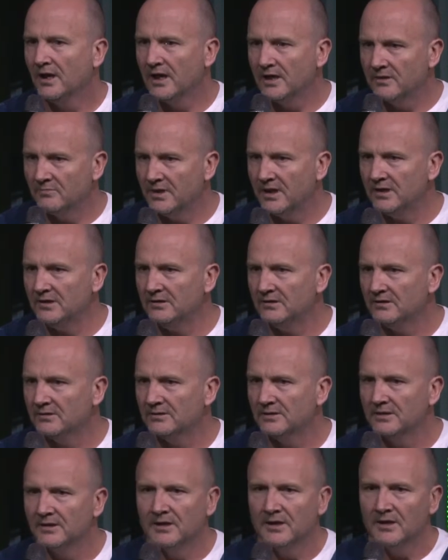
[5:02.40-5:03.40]
Amen?
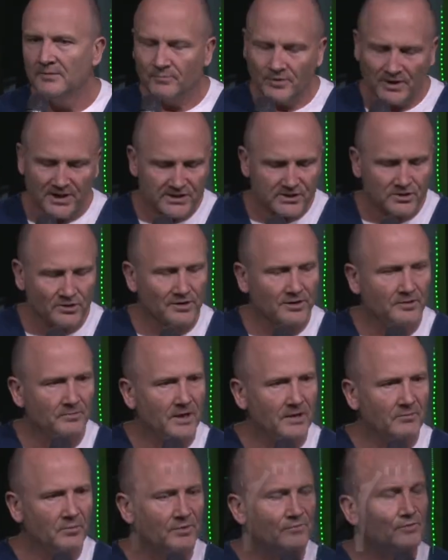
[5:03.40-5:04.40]
Praise God.
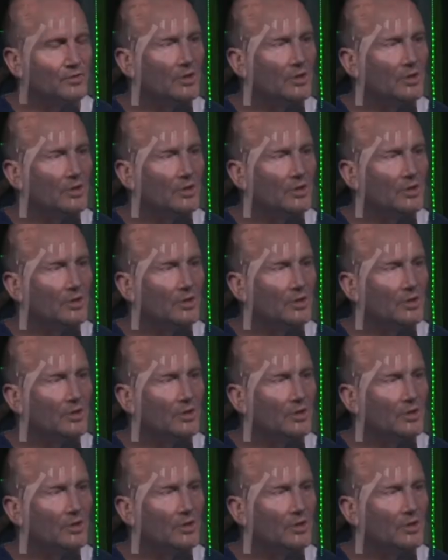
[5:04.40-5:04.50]
And we